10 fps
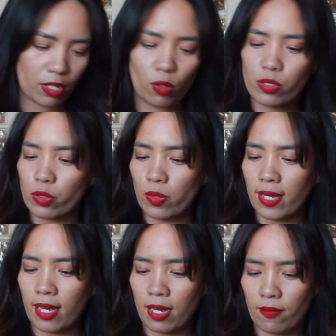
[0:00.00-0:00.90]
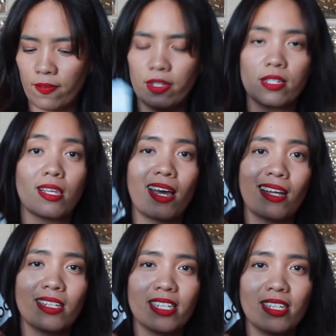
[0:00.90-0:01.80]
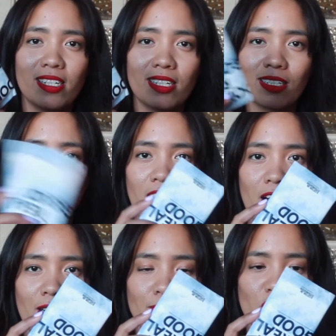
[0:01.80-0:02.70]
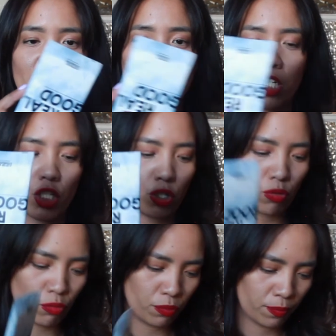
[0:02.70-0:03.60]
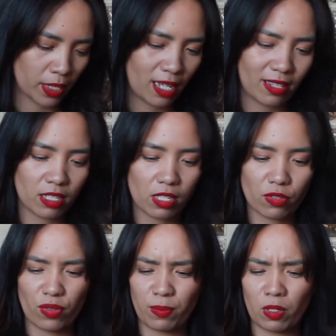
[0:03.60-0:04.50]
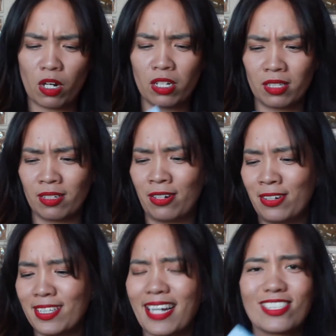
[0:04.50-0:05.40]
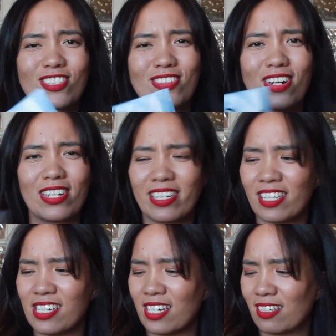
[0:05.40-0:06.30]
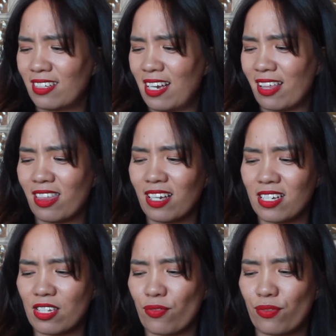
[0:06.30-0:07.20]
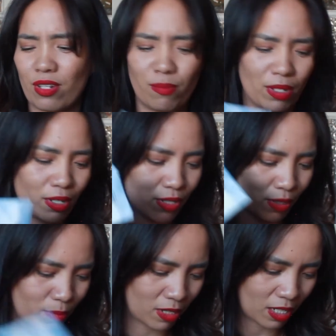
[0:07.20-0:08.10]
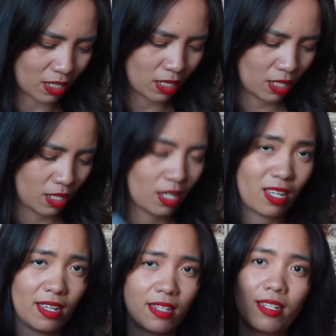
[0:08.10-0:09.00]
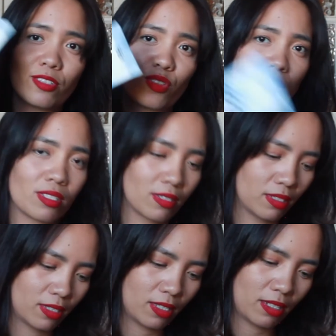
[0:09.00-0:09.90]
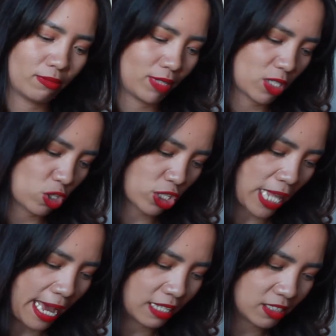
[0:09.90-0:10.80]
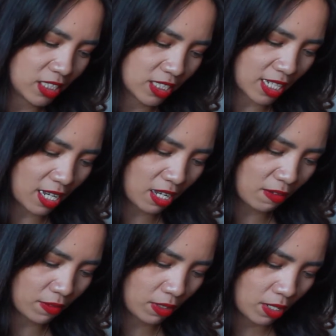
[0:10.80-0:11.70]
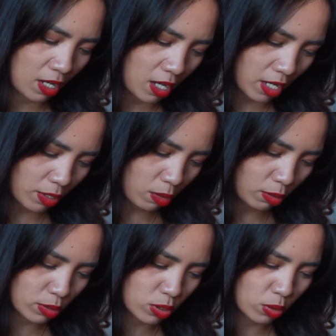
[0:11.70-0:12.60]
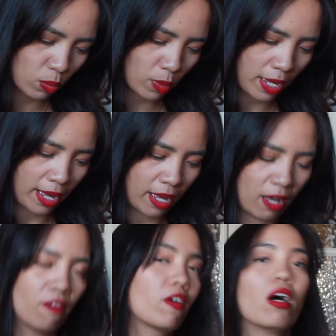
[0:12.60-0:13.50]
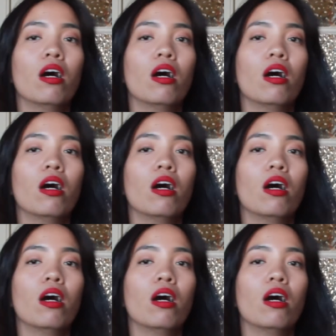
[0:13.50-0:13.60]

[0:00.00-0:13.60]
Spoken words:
also have this handy just tissue. This is from Cotton On. I just got it like, I think as a freebie or something, and it's just handy to have. I also have